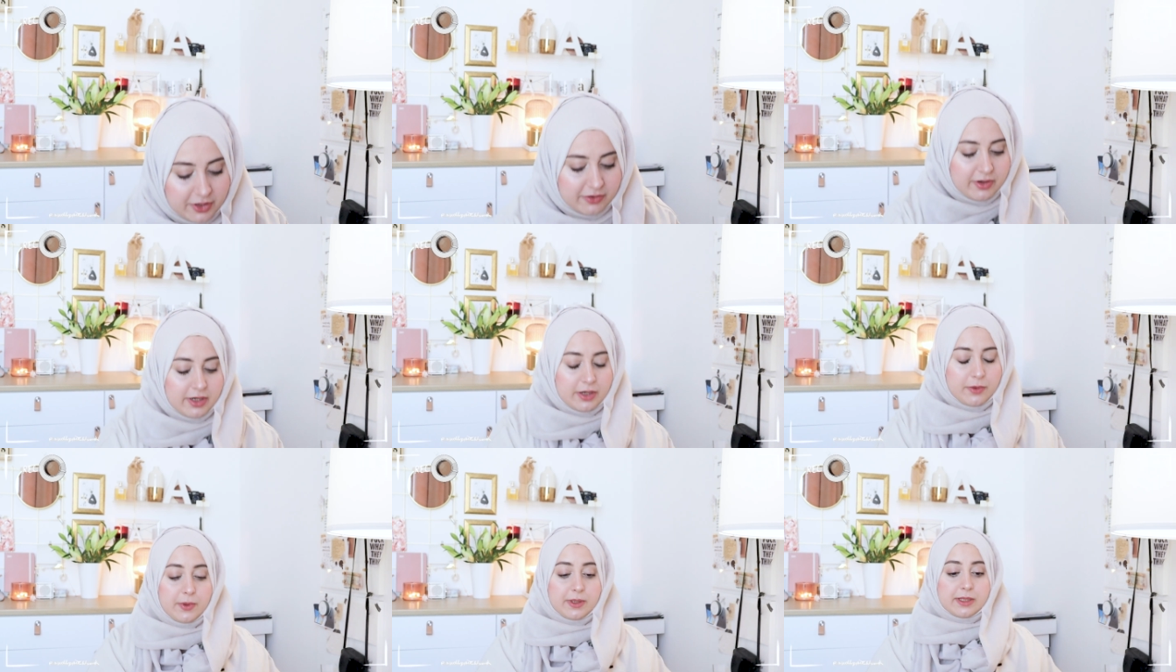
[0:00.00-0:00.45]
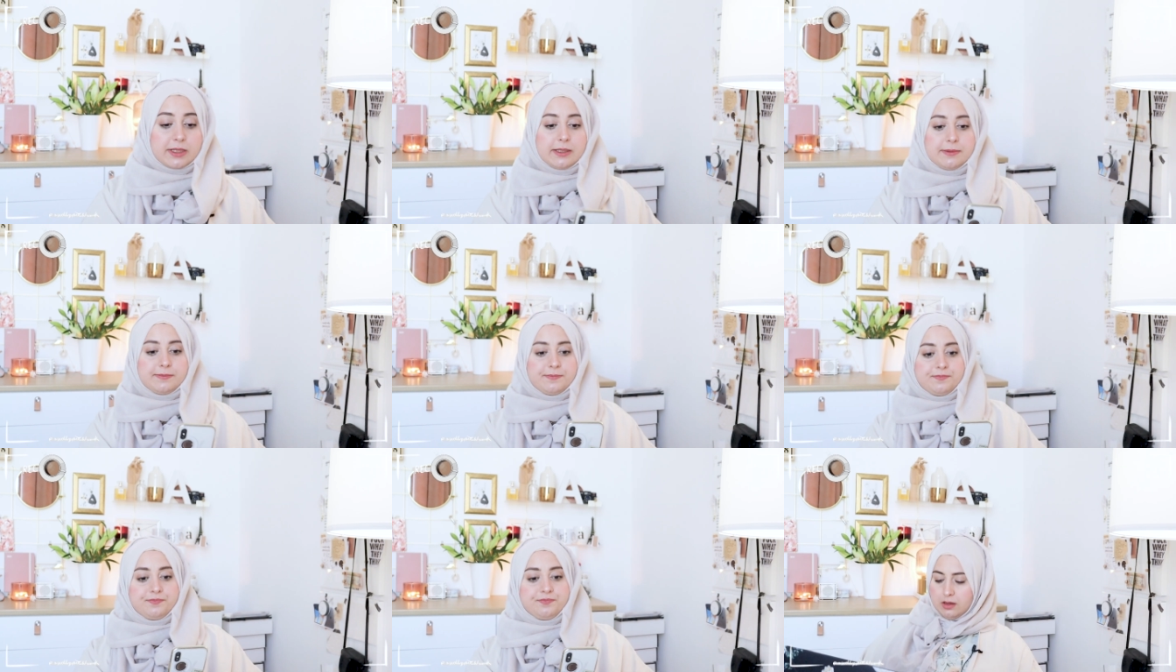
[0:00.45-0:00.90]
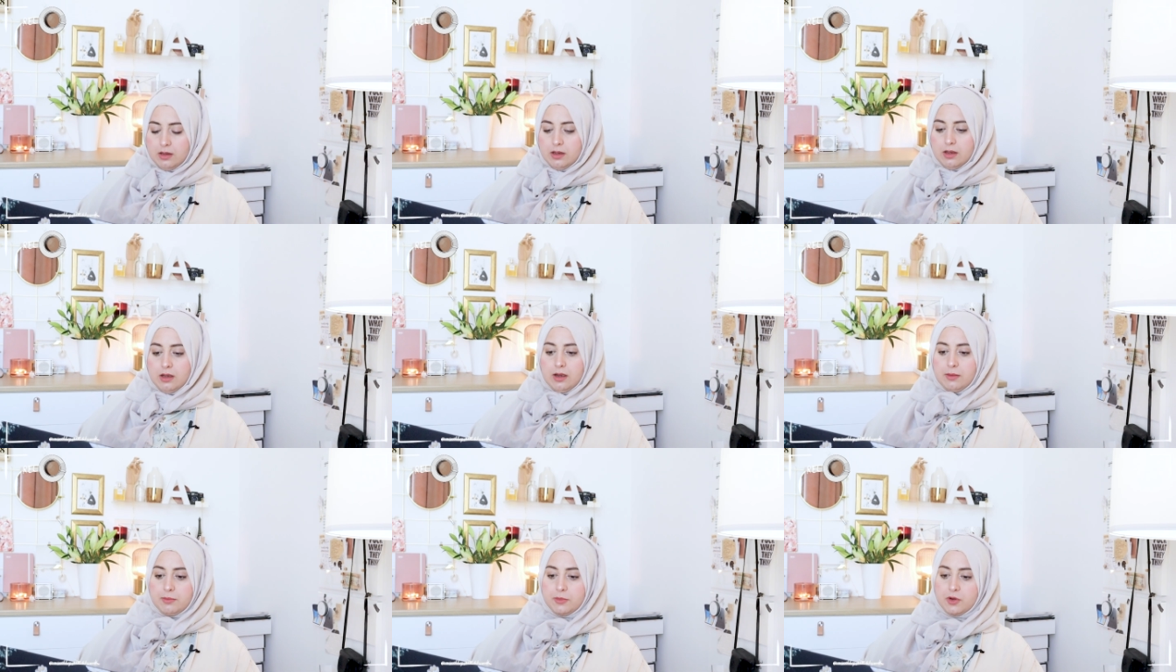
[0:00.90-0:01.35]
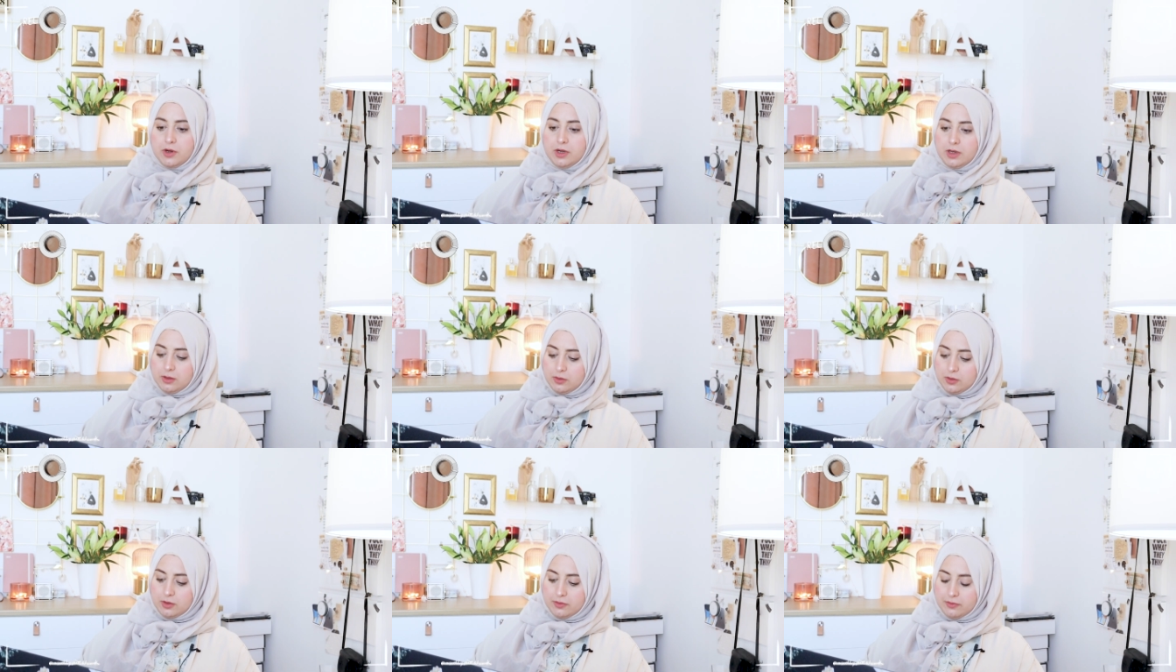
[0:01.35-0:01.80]
very quickly. I'm
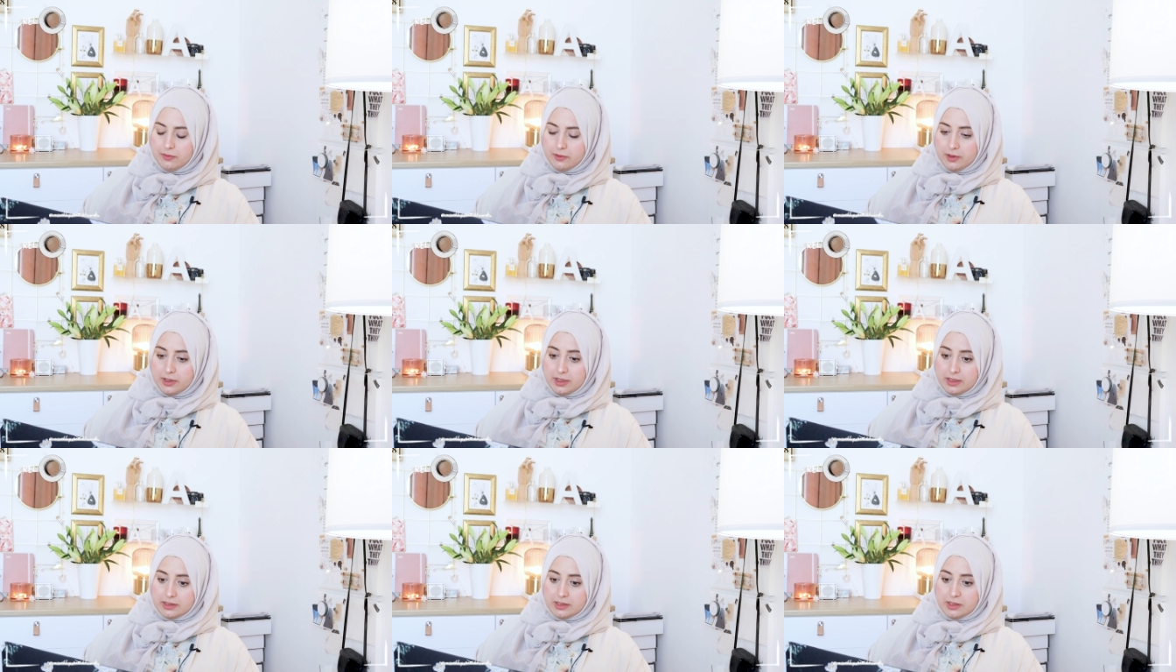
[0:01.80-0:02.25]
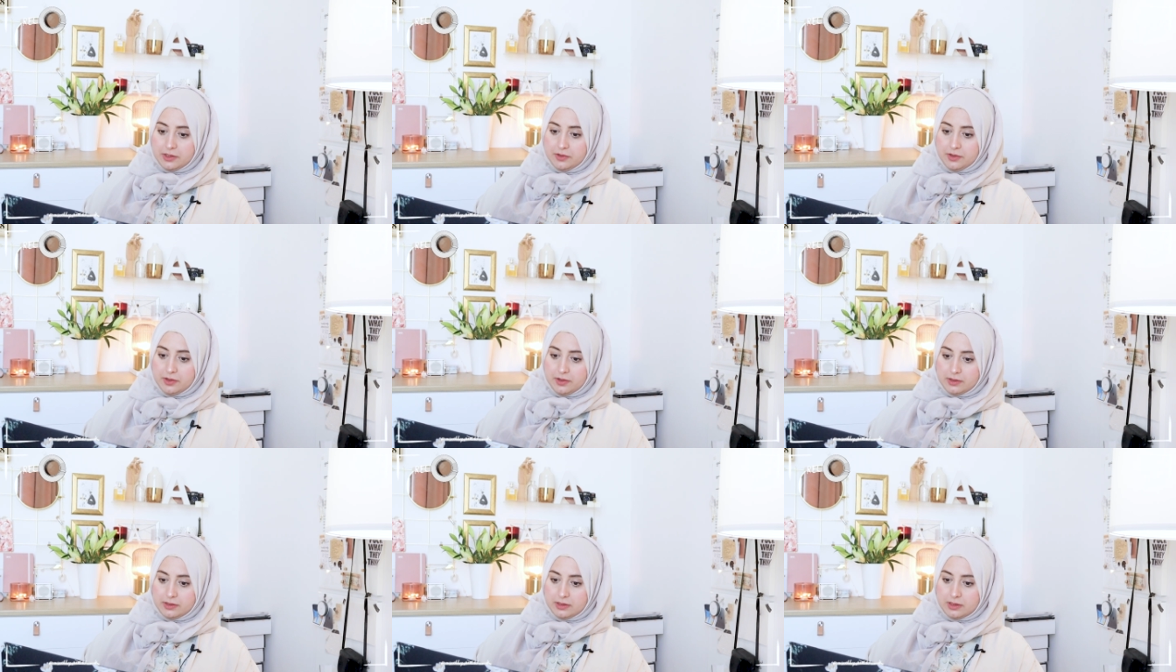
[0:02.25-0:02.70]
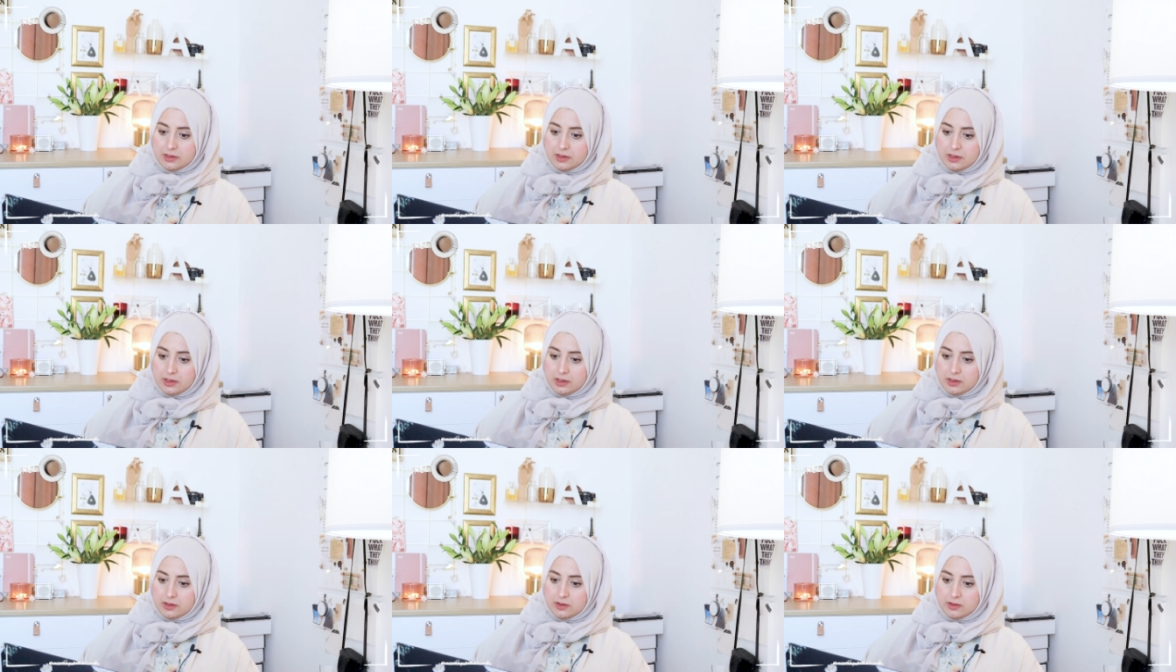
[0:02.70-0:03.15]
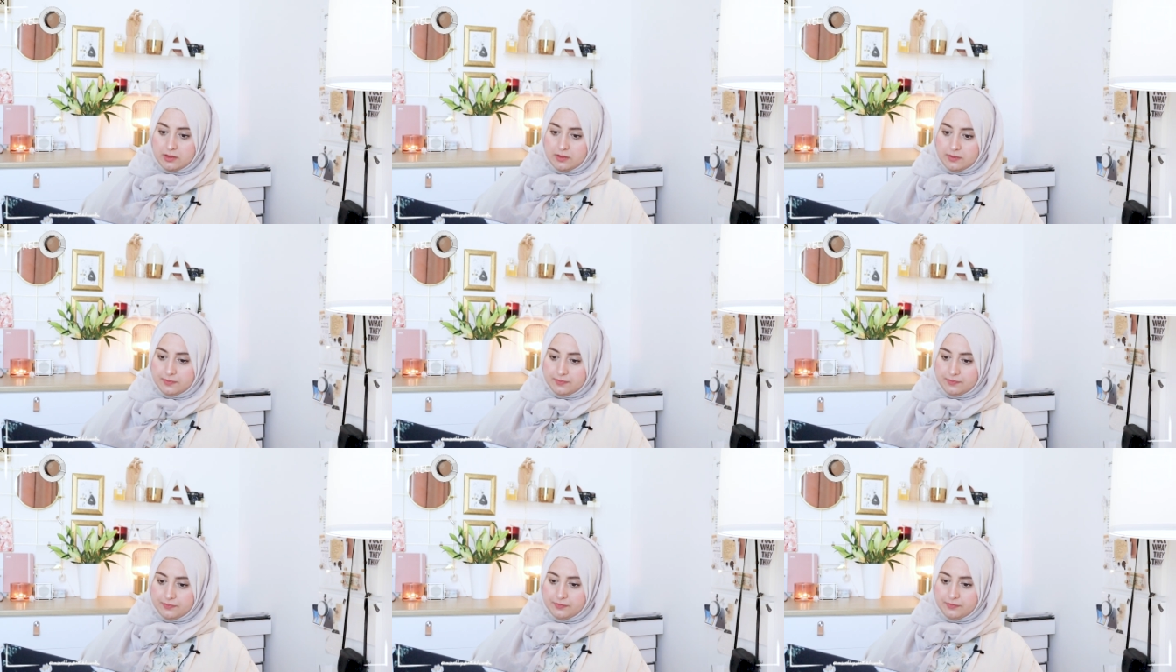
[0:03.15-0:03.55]
gonna look for interior designer.